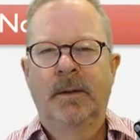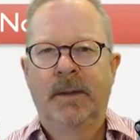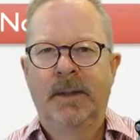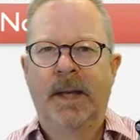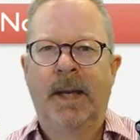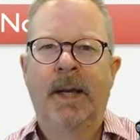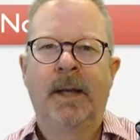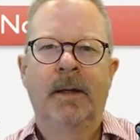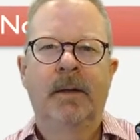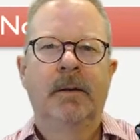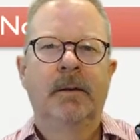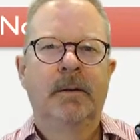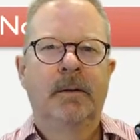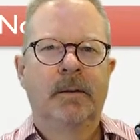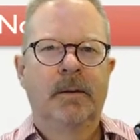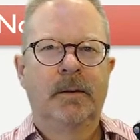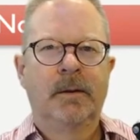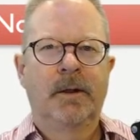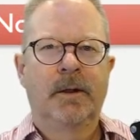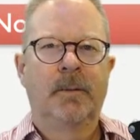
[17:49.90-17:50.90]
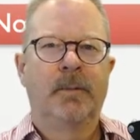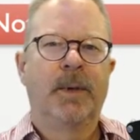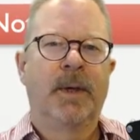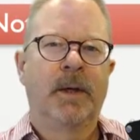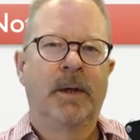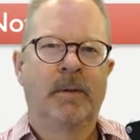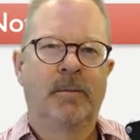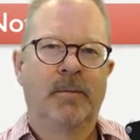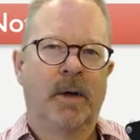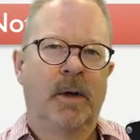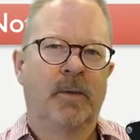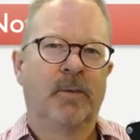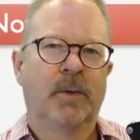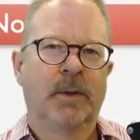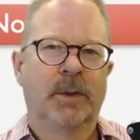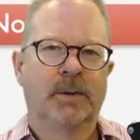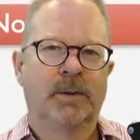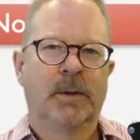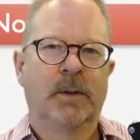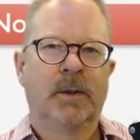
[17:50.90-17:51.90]
than the competitive
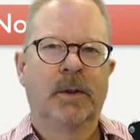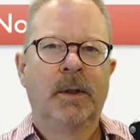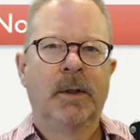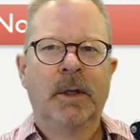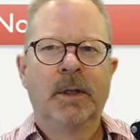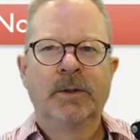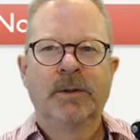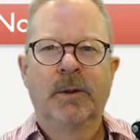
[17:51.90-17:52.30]
offerings are.